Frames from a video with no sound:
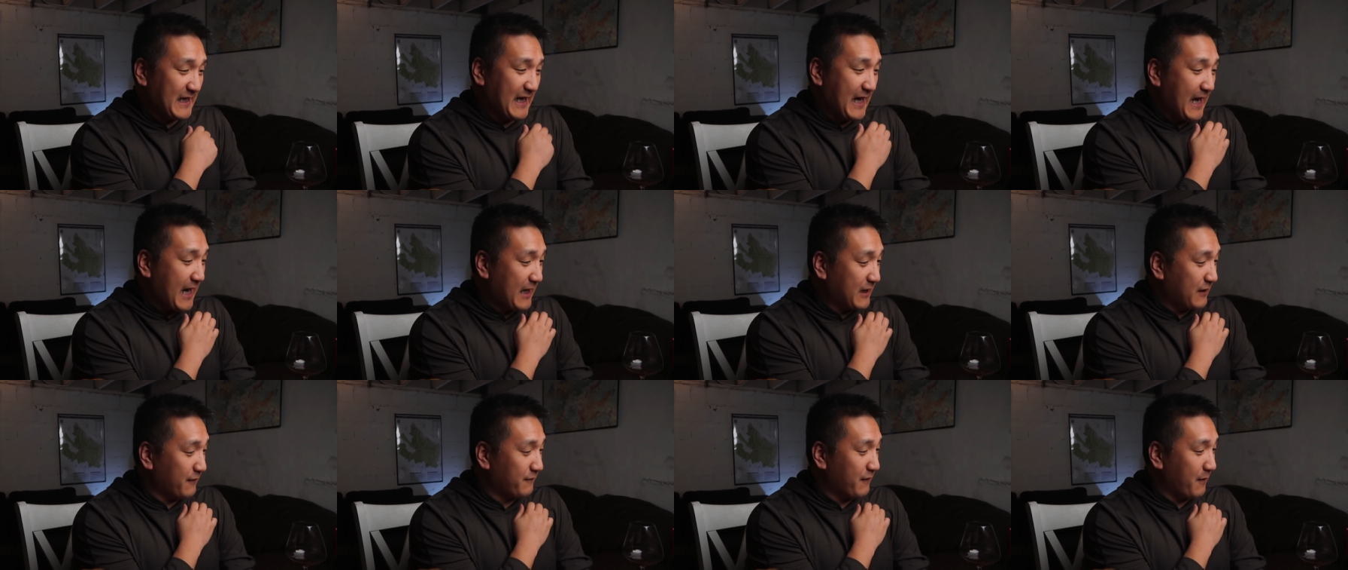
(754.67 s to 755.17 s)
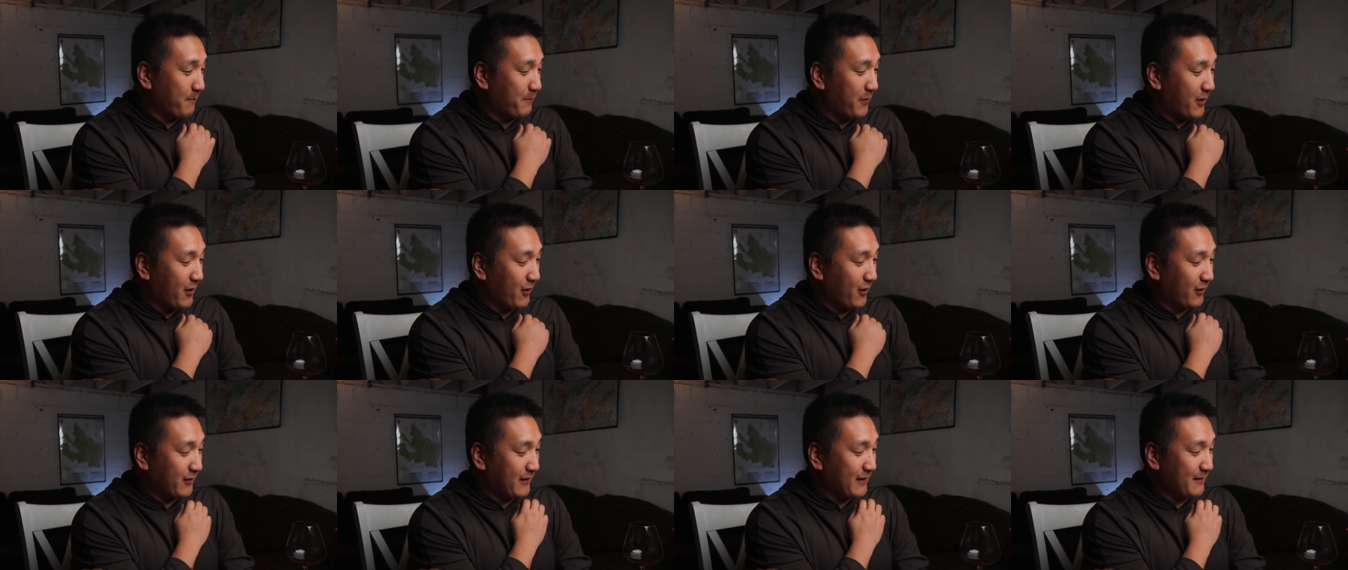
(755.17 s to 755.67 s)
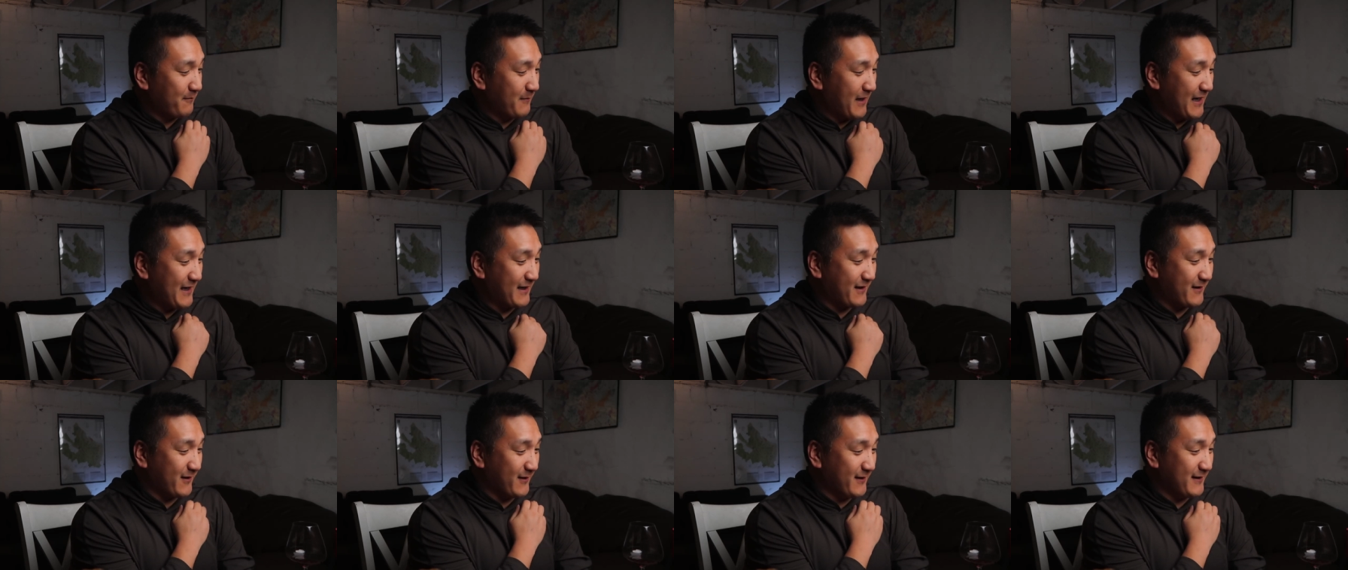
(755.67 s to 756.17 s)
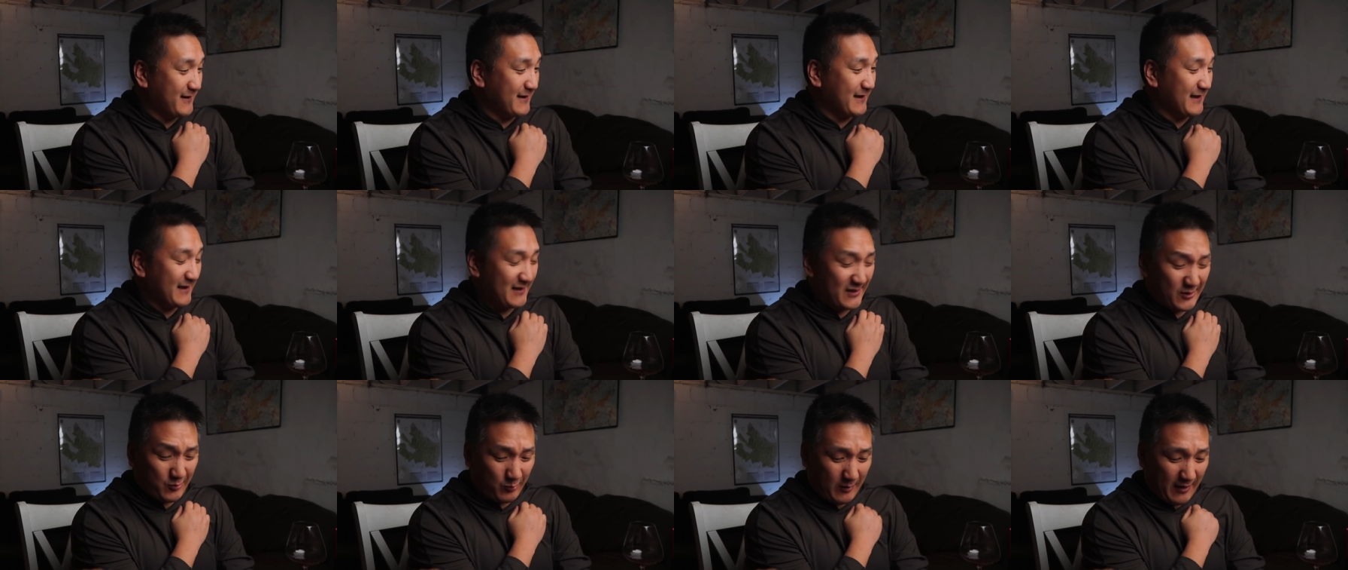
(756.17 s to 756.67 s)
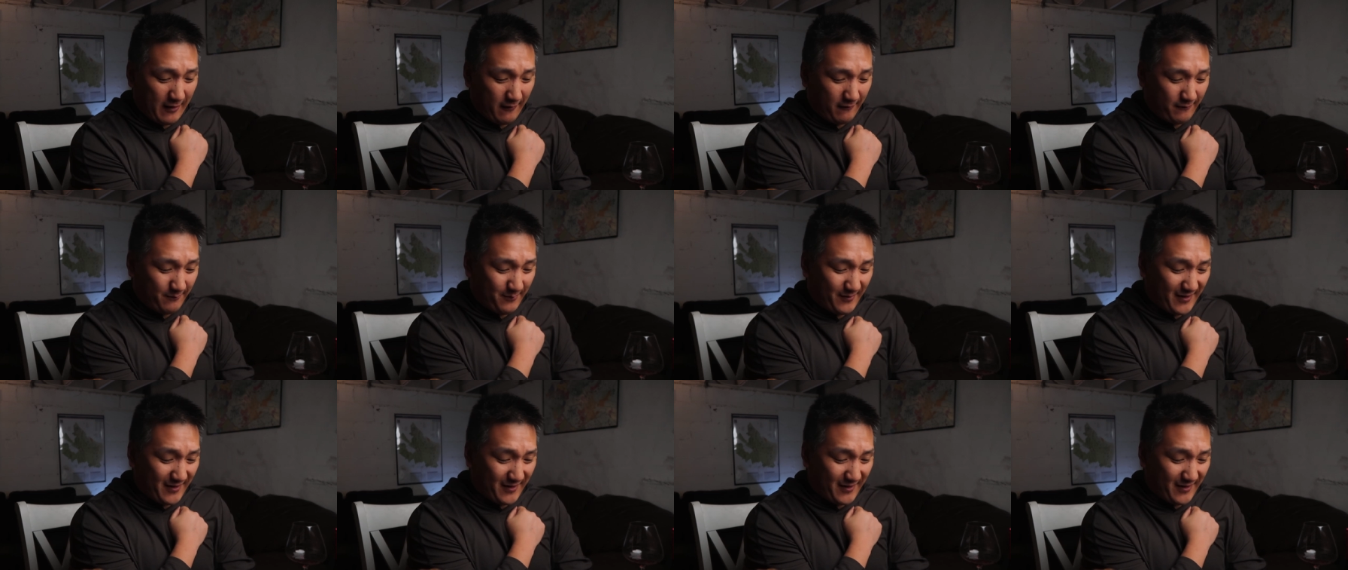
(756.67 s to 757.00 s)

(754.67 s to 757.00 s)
a heck of a bargain, my goodness, 12